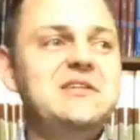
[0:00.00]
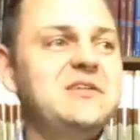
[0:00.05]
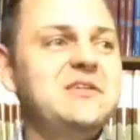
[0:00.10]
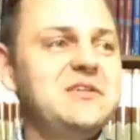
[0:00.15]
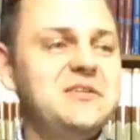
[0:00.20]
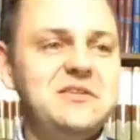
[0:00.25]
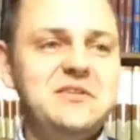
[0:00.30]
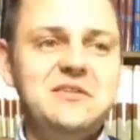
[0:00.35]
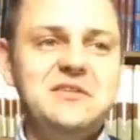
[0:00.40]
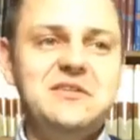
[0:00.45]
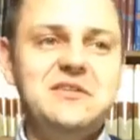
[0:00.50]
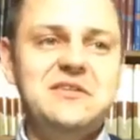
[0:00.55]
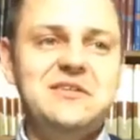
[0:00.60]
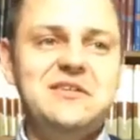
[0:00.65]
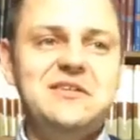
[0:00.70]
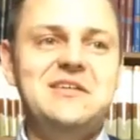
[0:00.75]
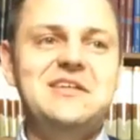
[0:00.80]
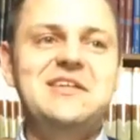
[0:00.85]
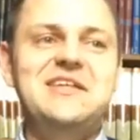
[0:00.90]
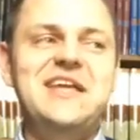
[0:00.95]
oh,
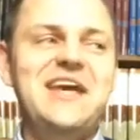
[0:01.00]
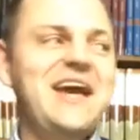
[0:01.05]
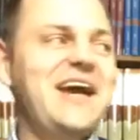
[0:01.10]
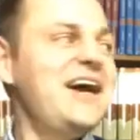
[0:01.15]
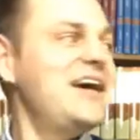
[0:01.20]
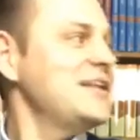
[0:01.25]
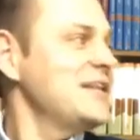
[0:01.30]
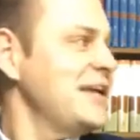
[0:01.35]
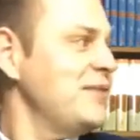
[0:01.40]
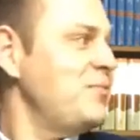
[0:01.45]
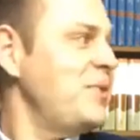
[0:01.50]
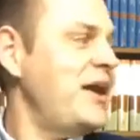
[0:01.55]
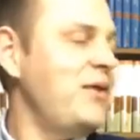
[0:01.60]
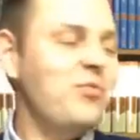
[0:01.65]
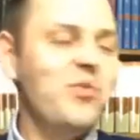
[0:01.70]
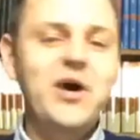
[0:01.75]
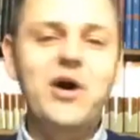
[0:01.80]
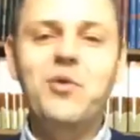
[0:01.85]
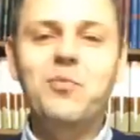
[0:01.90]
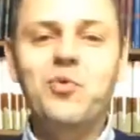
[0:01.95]
yeah, Lin
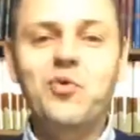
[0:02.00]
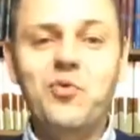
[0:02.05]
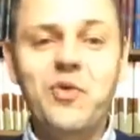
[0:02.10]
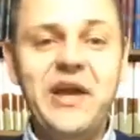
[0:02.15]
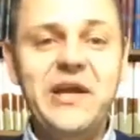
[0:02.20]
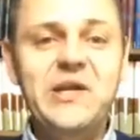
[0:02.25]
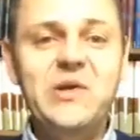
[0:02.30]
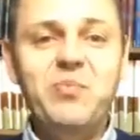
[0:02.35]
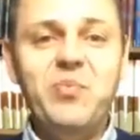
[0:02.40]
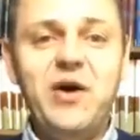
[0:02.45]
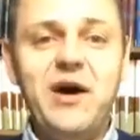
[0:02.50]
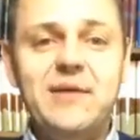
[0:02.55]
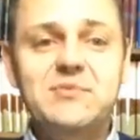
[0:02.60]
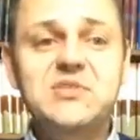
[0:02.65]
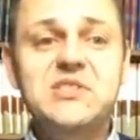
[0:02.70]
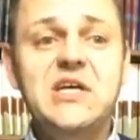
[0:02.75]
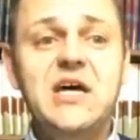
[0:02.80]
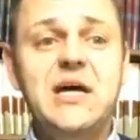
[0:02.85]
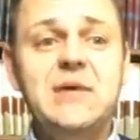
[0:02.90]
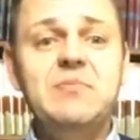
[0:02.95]
Manuel Miranda pops
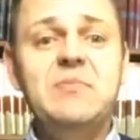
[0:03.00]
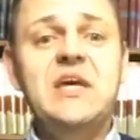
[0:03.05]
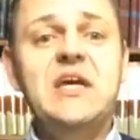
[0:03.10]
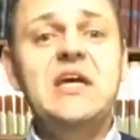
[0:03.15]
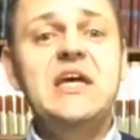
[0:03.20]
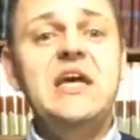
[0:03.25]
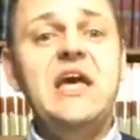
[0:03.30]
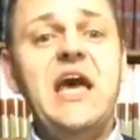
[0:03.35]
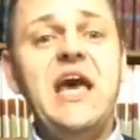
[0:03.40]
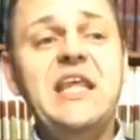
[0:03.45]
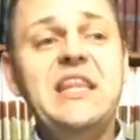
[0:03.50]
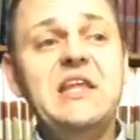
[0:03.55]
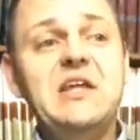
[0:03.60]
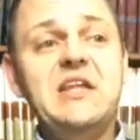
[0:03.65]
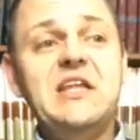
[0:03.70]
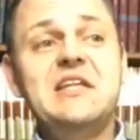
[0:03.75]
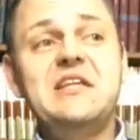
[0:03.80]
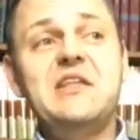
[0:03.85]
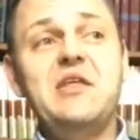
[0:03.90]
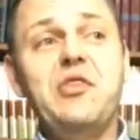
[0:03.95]
up, and
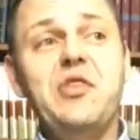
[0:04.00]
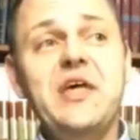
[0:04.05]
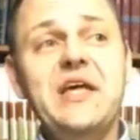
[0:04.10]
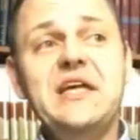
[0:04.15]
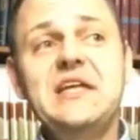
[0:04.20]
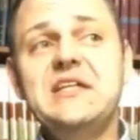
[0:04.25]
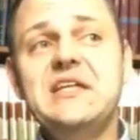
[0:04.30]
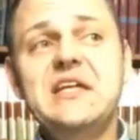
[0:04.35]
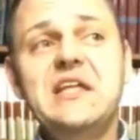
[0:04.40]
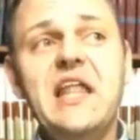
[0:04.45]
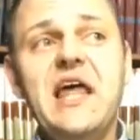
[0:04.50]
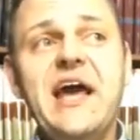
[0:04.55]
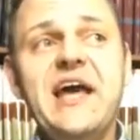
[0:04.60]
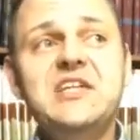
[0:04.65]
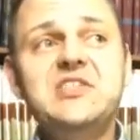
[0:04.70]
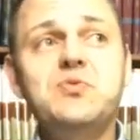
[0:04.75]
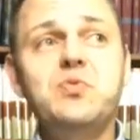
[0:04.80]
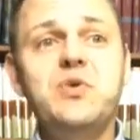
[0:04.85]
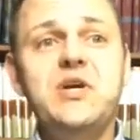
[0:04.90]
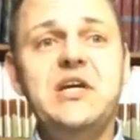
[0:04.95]
the the thing he did
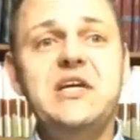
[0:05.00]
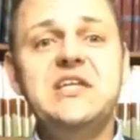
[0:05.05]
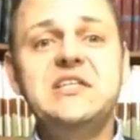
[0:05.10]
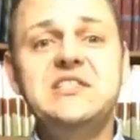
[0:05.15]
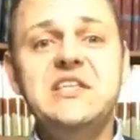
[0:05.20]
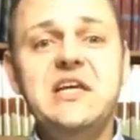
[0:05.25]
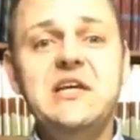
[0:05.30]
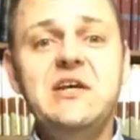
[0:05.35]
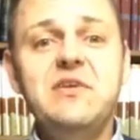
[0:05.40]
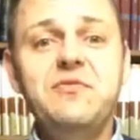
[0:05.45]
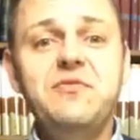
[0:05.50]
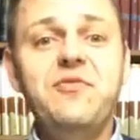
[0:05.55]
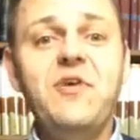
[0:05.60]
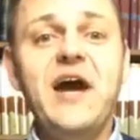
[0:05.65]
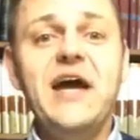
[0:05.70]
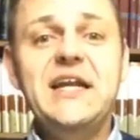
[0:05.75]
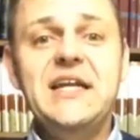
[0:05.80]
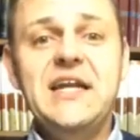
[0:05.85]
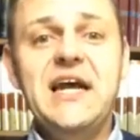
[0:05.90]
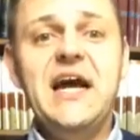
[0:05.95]
last week is he
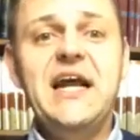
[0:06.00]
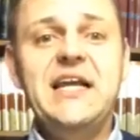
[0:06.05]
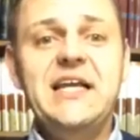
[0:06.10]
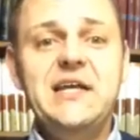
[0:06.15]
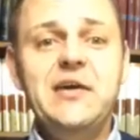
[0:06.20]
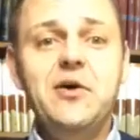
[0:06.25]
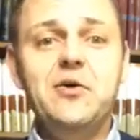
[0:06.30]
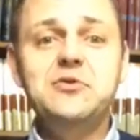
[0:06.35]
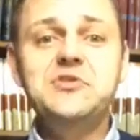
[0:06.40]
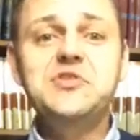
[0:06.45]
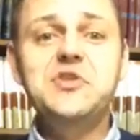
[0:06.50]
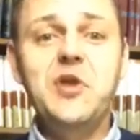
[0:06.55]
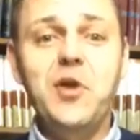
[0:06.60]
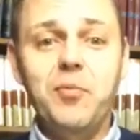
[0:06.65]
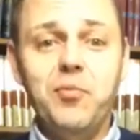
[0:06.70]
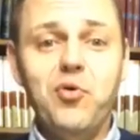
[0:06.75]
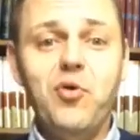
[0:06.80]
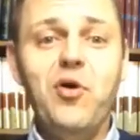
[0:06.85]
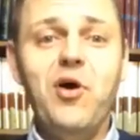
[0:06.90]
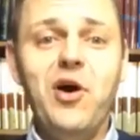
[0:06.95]
Friday night he hosted a
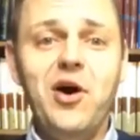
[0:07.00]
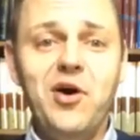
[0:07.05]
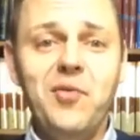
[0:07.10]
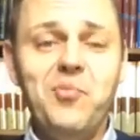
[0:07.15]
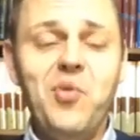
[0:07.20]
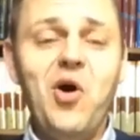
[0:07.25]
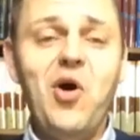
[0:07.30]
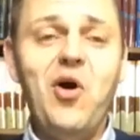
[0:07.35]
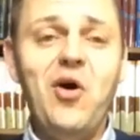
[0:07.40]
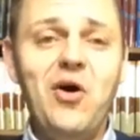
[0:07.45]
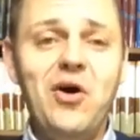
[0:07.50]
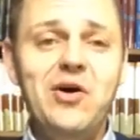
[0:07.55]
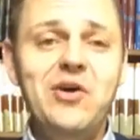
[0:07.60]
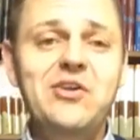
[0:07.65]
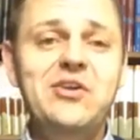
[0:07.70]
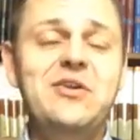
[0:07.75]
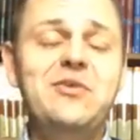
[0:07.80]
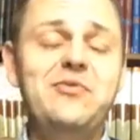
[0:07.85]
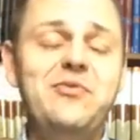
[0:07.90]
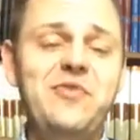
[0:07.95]
prom
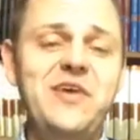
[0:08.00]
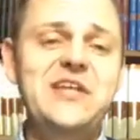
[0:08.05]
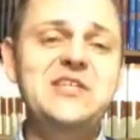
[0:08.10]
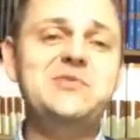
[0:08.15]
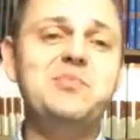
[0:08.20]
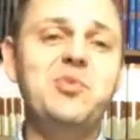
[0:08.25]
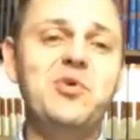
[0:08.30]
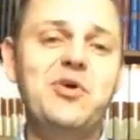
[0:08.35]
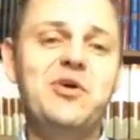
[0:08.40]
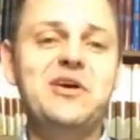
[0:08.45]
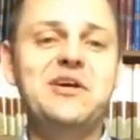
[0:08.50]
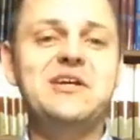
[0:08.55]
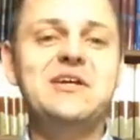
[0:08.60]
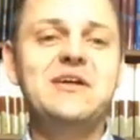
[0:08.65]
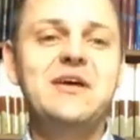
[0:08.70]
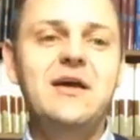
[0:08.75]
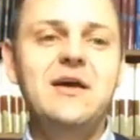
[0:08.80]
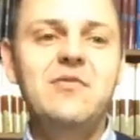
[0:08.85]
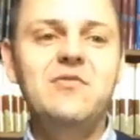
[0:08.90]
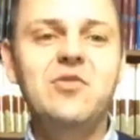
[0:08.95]
on Facebook
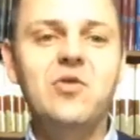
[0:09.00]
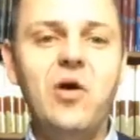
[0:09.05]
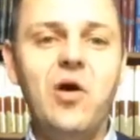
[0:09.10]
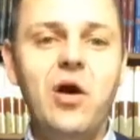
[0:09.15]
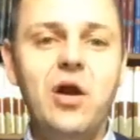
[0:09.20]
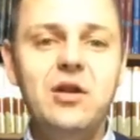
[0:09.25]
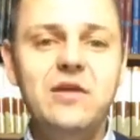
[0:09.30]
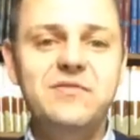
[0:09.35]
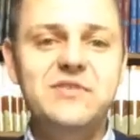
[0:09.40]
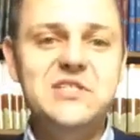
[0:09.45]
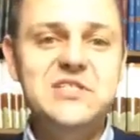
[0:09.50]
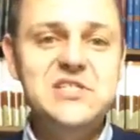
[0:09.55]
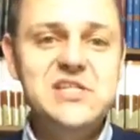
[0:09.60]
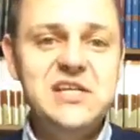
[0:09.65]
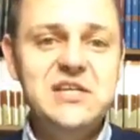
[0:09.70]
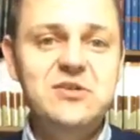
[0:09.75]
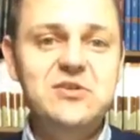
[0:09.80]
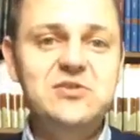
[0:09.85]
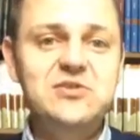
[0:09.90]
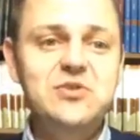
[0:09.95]
for all of the
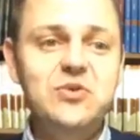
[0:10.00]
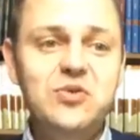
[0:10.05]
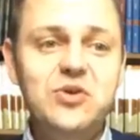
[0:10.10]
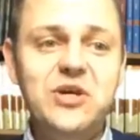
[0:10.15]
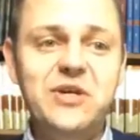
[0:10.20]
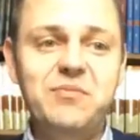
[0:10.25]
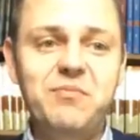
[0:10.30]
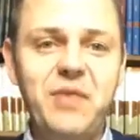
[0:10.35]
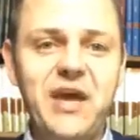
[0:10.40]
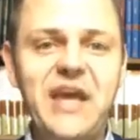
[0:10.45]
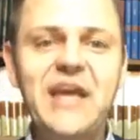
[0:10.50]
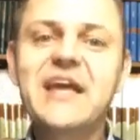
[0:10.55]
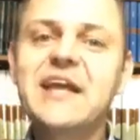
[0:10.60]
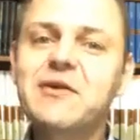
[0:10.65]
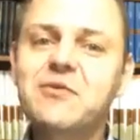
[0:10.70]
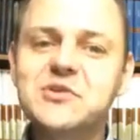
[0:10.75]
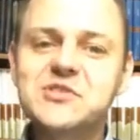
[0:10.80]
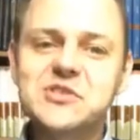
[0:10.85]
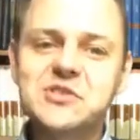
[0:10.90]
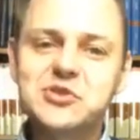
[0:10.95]
seniors who couldn't make it. It
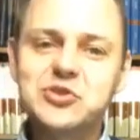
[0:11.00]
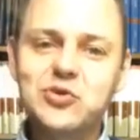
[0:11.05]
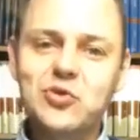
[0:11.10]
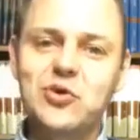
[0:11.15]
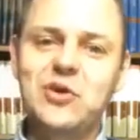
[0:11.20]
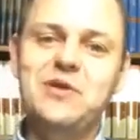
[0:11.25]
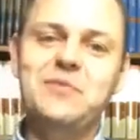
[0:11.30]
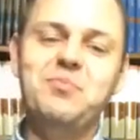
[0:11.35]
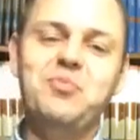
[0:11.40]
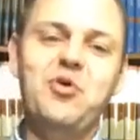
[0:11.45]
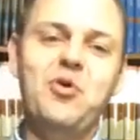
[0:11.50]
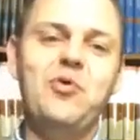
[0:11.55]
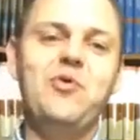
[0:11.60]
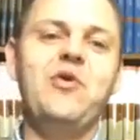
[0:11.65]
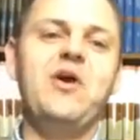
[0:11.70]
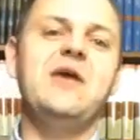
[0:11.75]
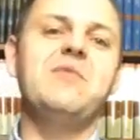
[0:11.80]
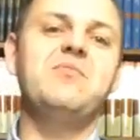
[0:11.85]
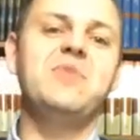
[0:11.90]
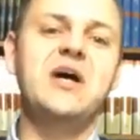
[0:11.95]
was a short
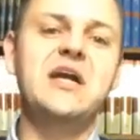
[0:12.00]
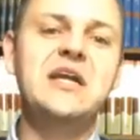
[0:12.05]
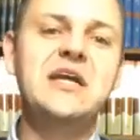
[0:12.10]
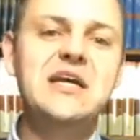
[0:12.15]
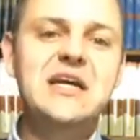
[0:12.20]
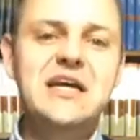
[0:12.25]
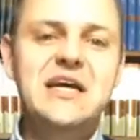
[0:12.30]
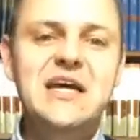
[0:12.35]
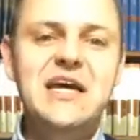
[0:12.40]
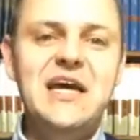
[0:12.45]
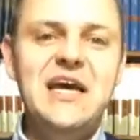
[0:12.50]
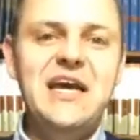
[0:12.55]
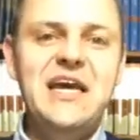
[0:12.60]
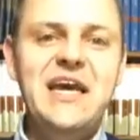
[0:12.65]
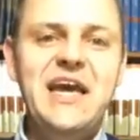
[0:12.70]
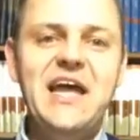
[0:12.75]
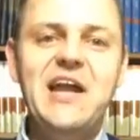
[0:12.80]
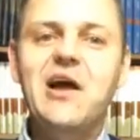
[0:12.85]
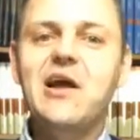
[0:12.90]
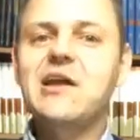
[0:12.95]
program, but he
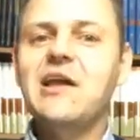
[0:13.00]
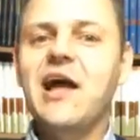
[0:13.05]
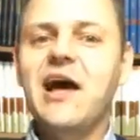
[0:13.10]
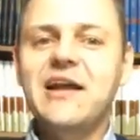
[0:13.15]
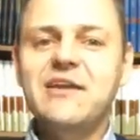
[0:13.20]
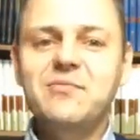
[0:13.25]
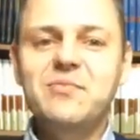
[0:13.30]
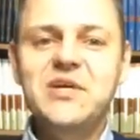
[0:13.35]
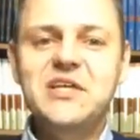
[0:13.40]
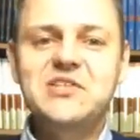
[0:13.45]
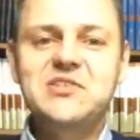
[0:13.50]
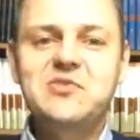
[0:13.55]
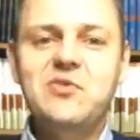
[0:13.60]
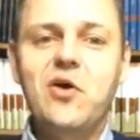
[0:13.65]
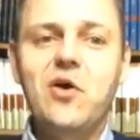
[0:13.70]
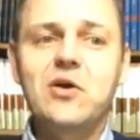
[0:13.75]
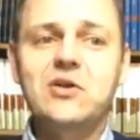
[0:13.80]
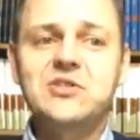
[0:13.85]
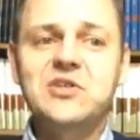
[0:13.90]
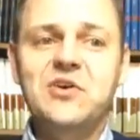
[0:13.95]
had a lot of big
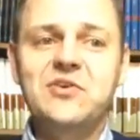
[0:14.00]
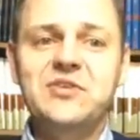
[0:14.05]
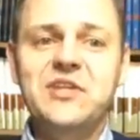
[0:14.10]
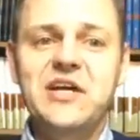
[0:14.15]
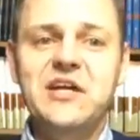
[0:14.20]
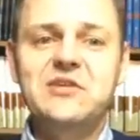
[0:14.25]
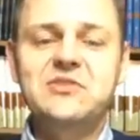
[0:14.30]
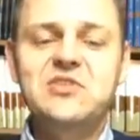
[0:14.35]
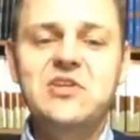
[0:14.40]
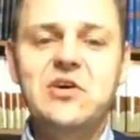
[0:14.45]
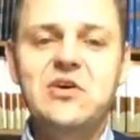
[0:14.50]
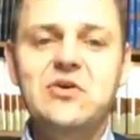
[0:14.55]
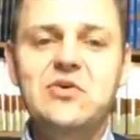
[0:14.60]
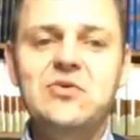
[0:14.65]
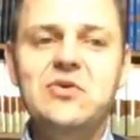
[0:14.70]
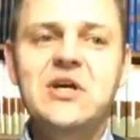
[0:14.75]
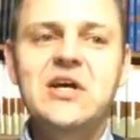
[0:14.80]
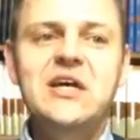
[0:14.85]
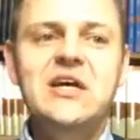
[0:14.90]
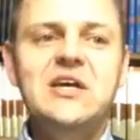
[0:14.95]
stars on there. So
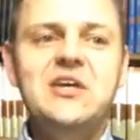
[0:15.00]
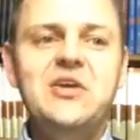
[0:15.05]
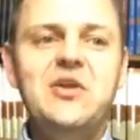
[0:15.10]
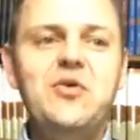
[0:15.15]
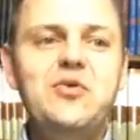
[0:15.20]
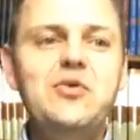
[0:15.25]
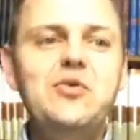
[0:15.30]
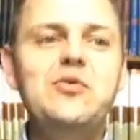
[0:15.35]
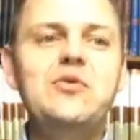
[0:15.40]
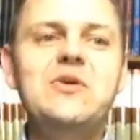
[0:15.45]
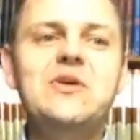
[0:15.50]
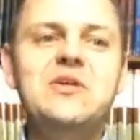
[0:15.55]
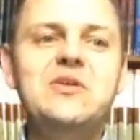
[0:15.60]
you know you